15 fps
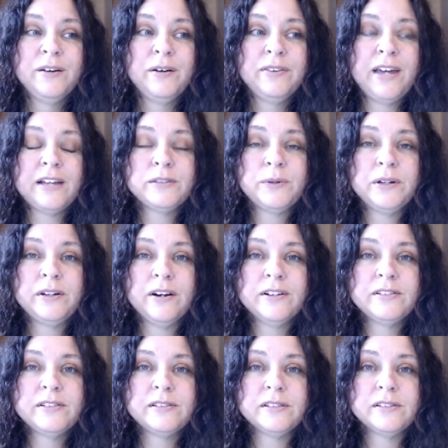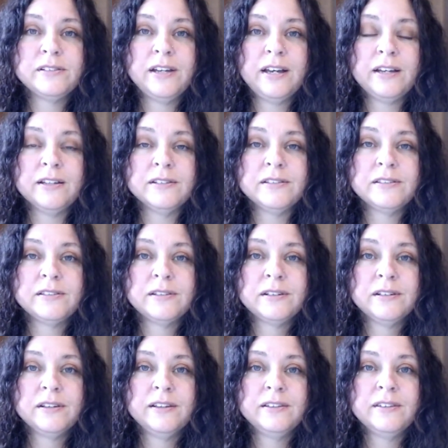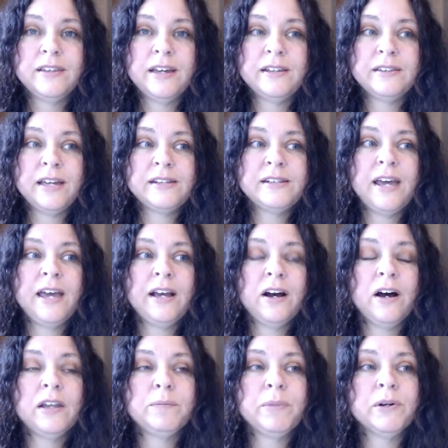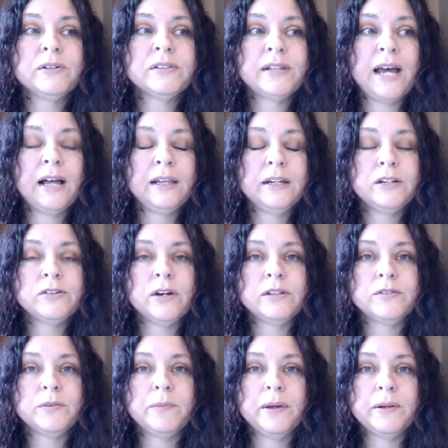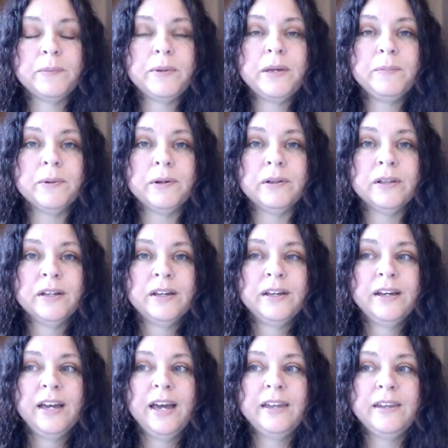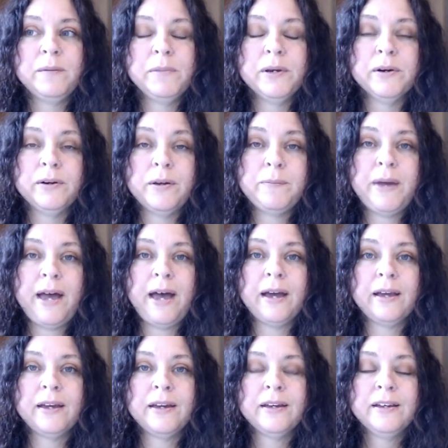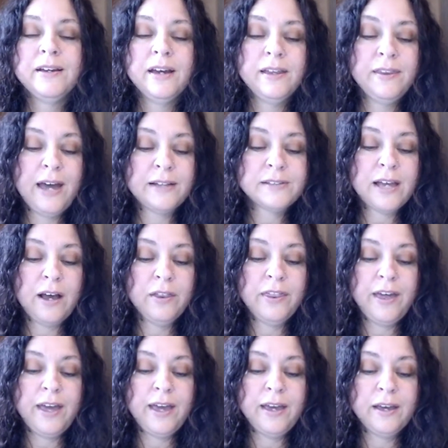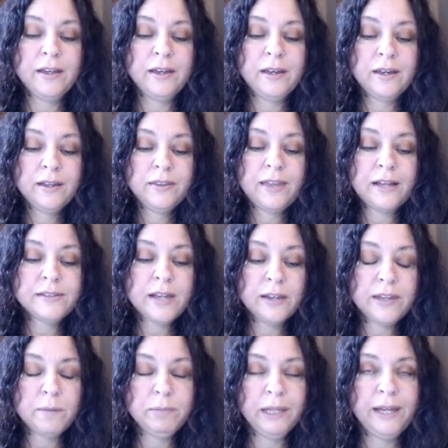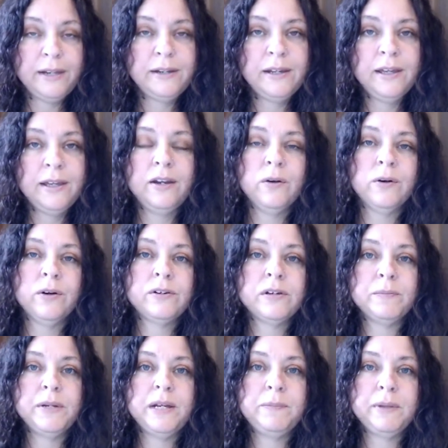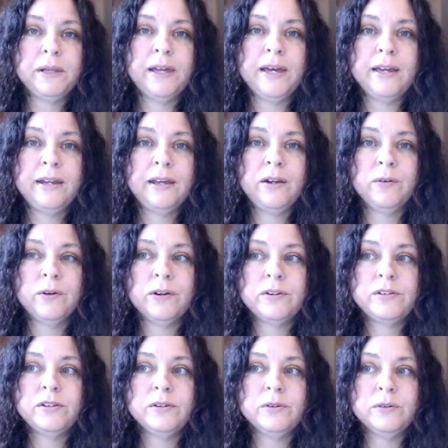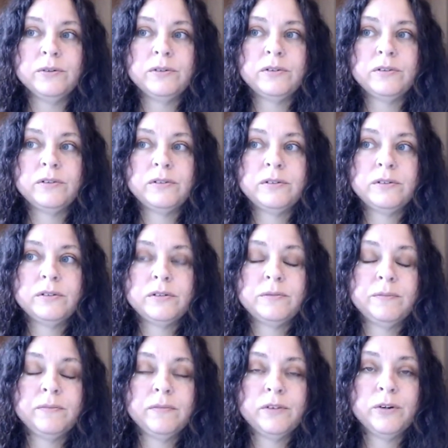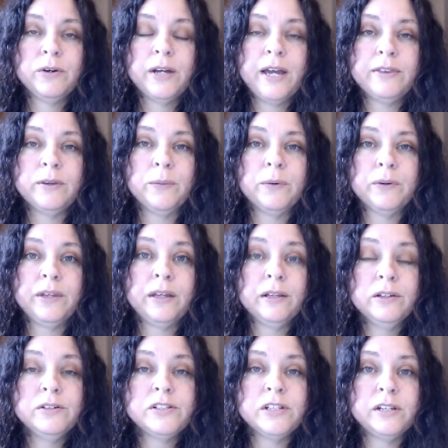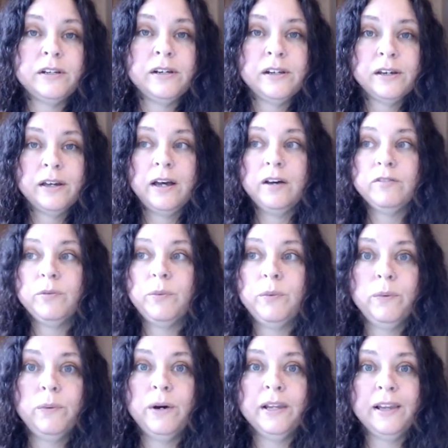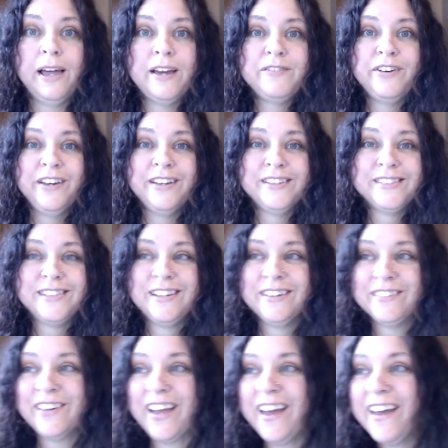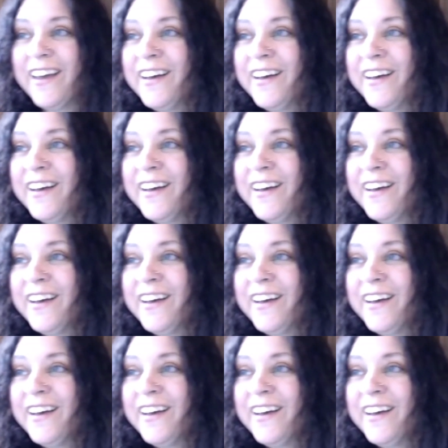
that's what a narcissist does, is they, they take on personality traits from other people and they mirror it back. And that's how they, that's how they blend in, in order to manipulate, in order to create the, the illusion of what life is. Okay.